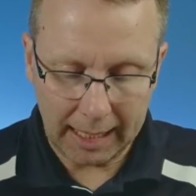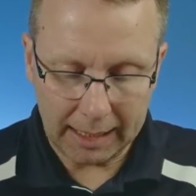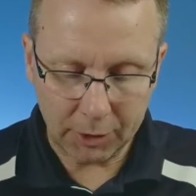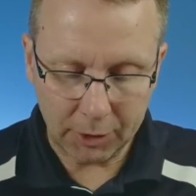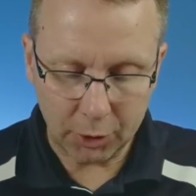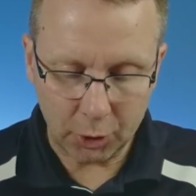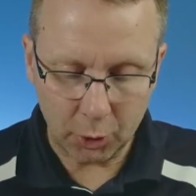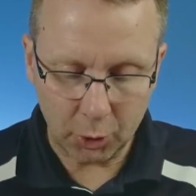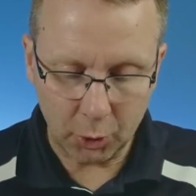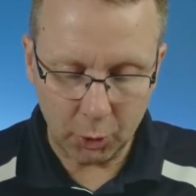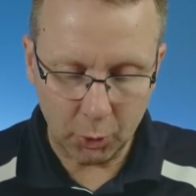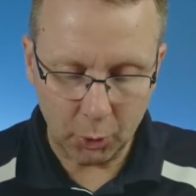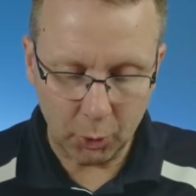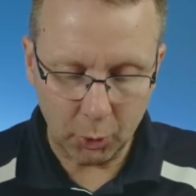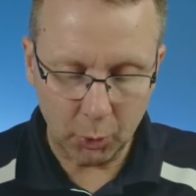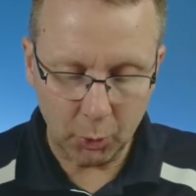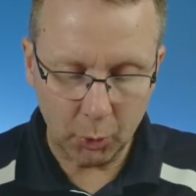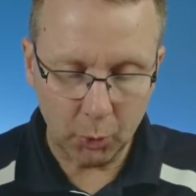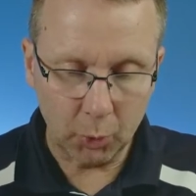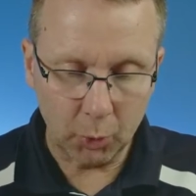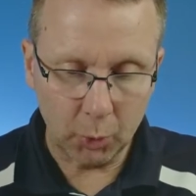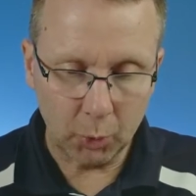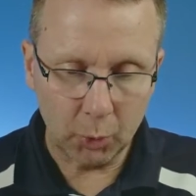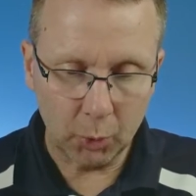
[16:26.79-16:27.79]

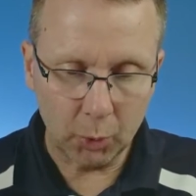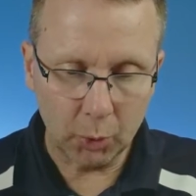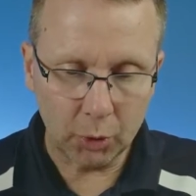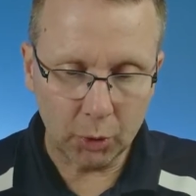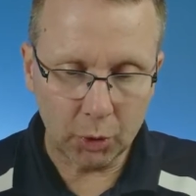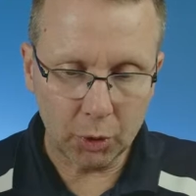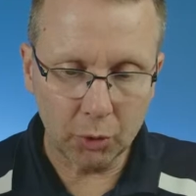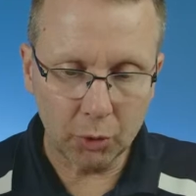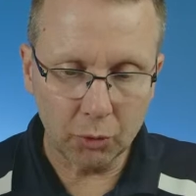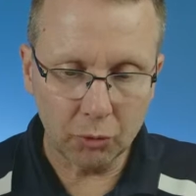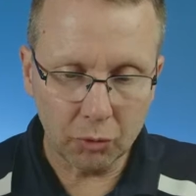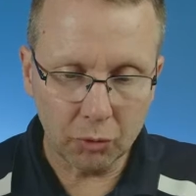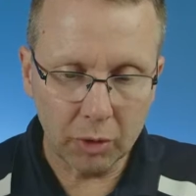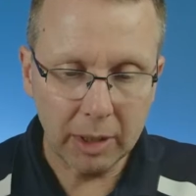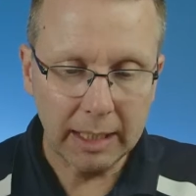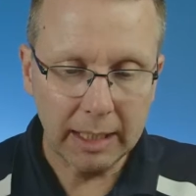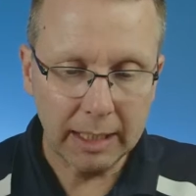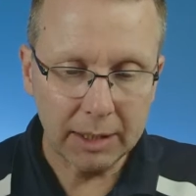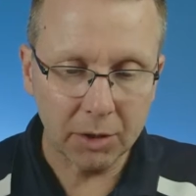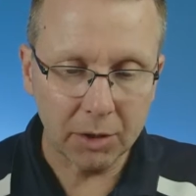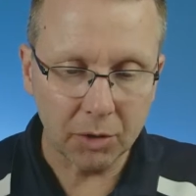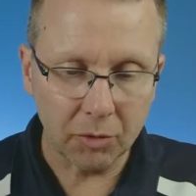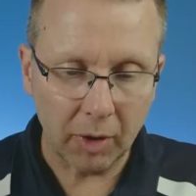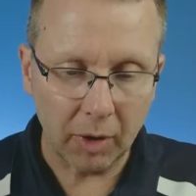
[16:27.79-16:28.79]
to
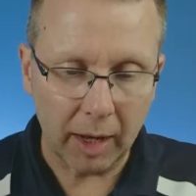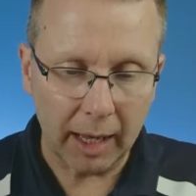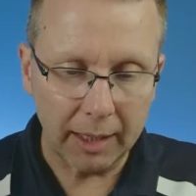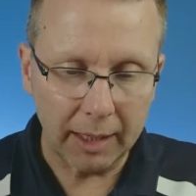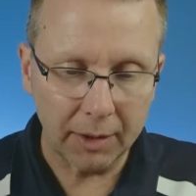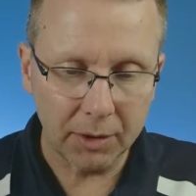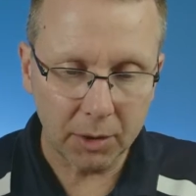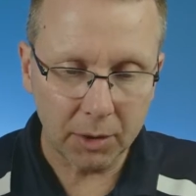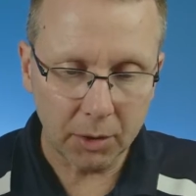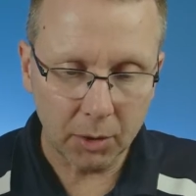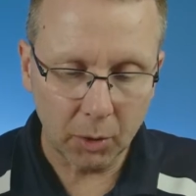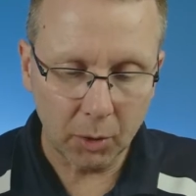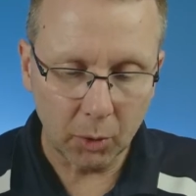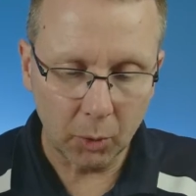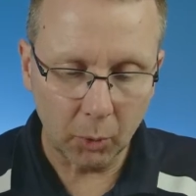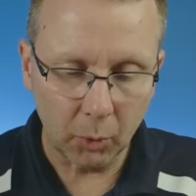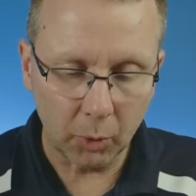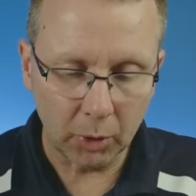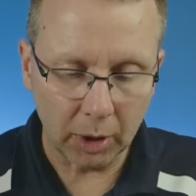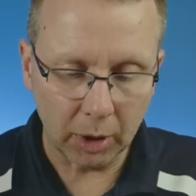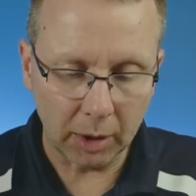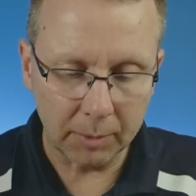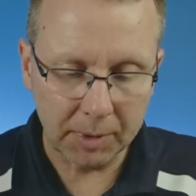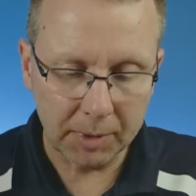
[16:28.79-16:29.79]
reiterate
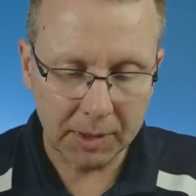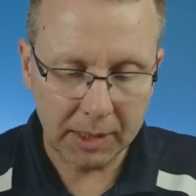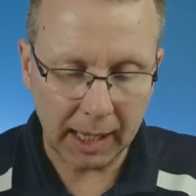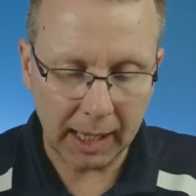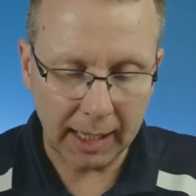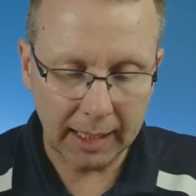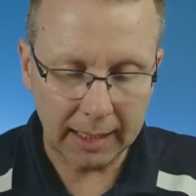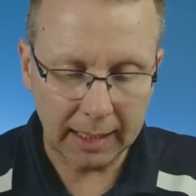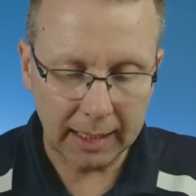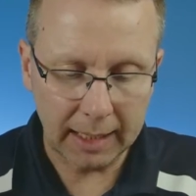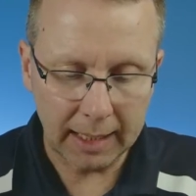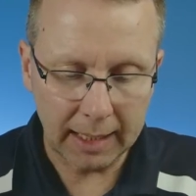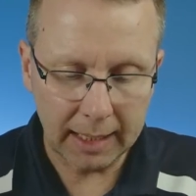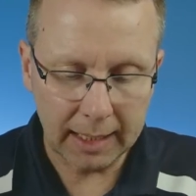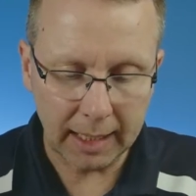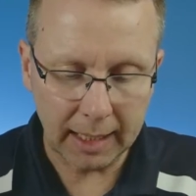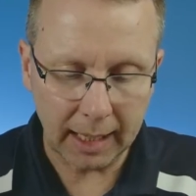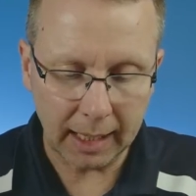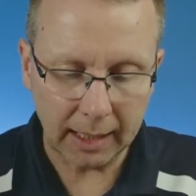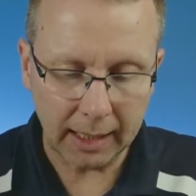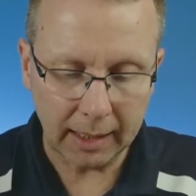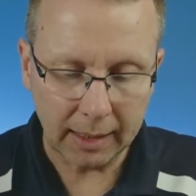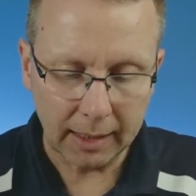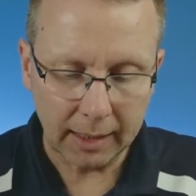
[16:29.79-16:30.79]
what I'm saying
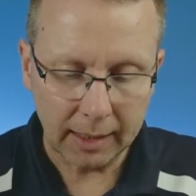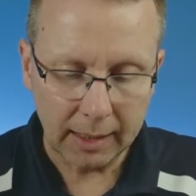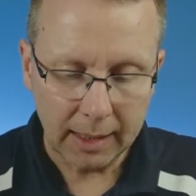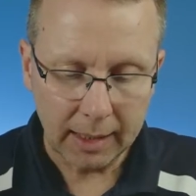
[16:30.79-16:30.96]
here